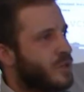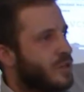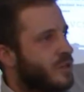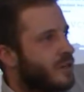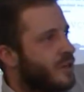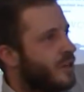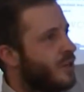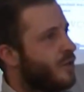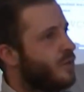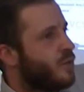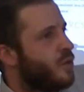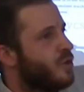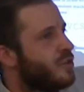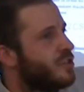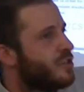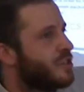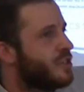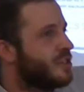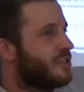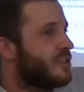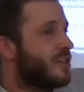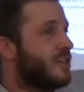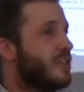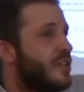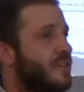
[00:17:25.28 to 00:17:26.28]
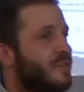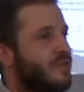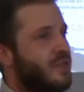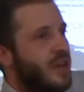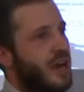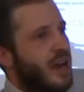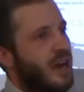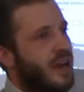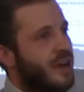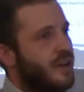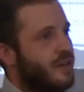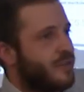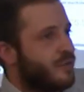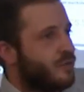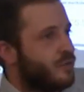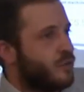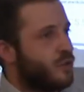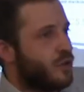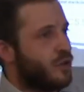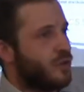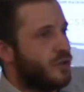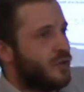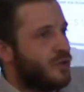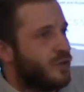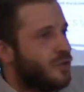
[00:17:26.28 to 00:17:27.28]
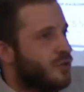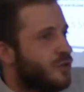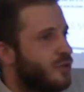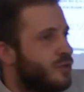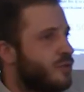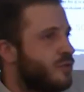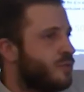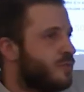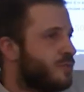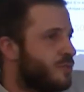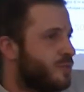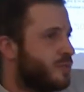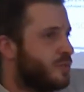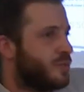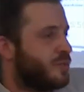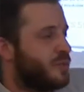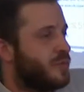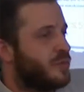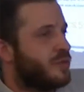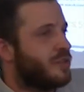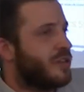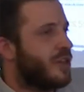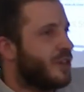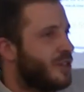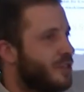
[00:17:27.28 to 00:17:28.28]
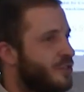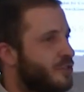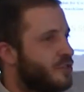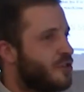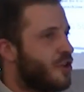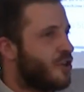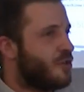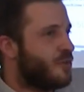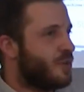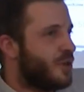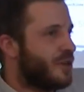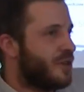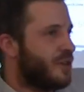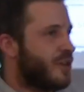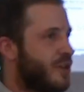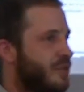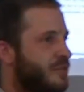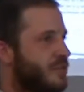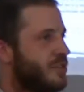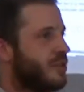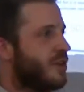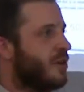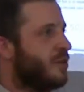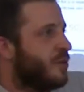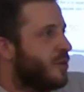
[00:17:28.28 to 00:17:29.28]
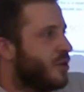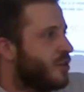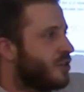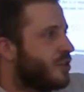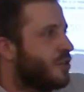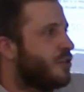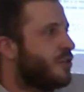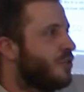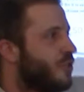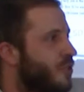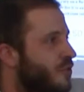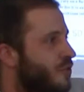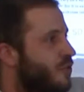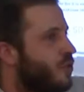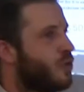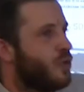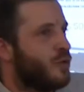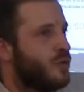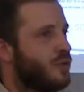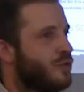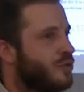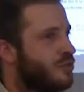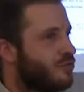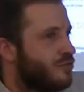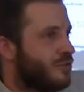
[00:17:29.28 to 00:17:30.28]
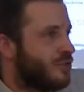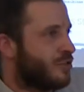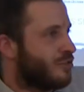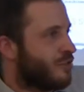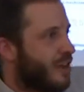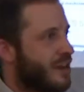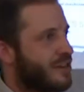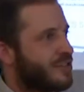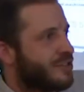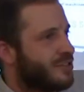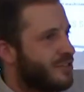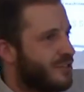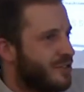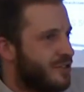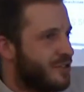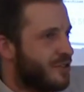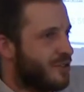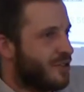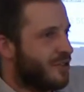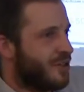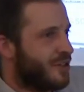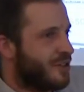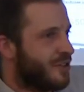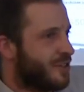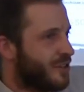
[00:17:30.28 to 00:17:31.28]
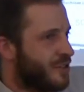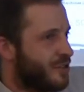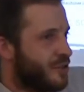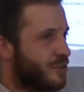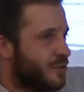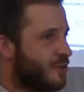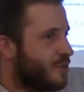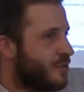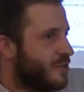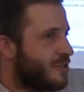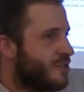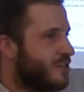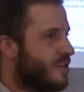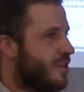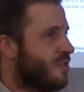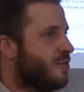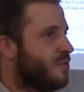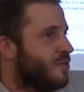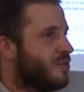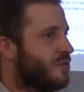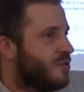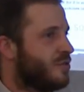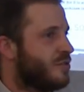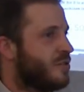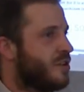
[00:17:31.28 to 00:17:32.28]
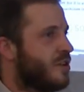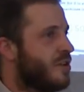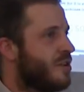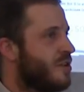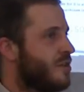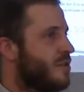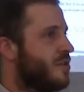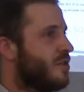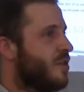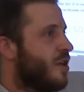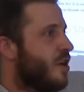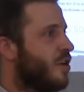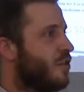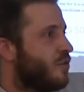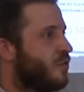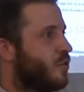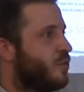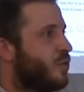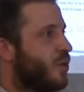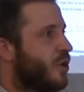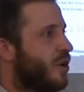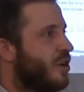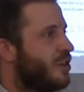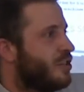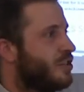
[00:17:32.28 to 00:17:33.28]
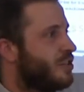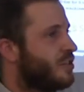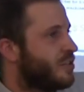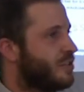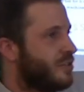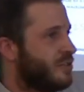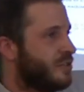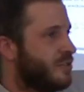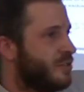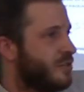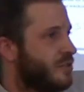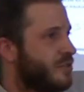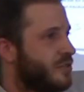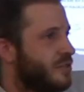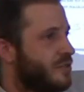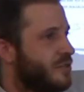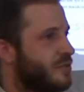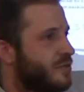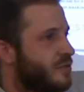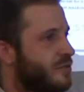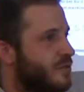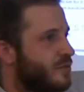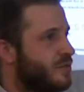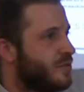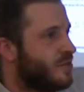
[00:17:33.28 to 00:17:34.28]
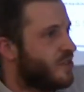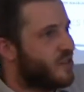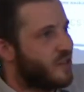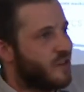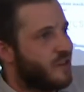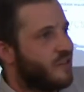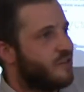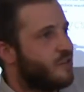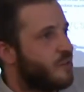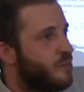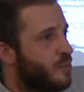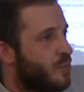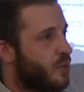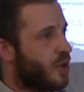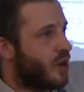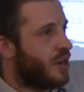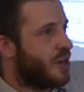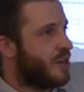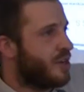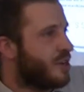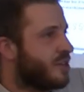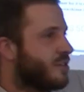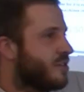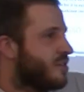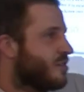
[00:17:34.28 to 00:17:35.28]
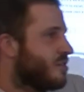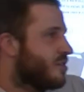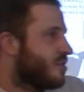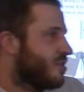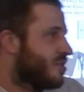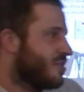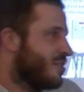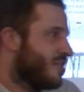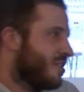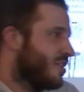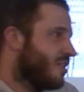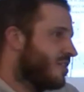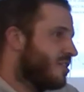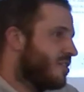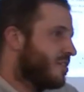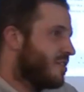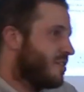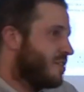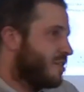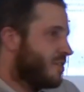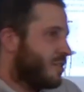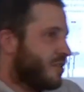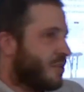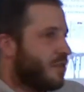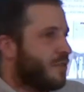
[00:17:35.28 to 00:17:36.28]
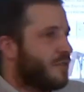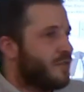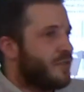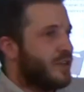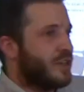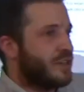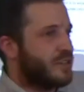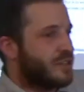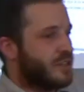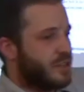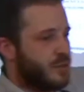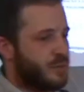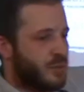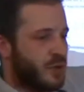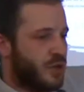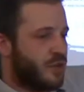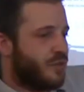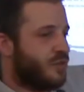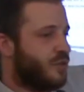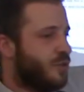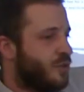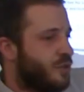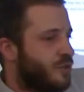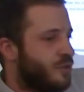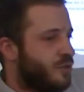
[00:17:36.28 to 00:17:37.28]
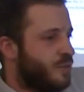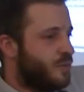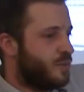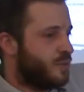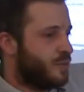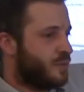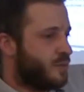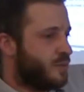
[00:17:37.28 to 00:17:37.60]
kind of wanting to live that rural, slightly utopian lifestyle, but he couldn't afford a tractor or anything. All the stuff was overpriced, and you know, if it breaks, you've got to fix it. But if you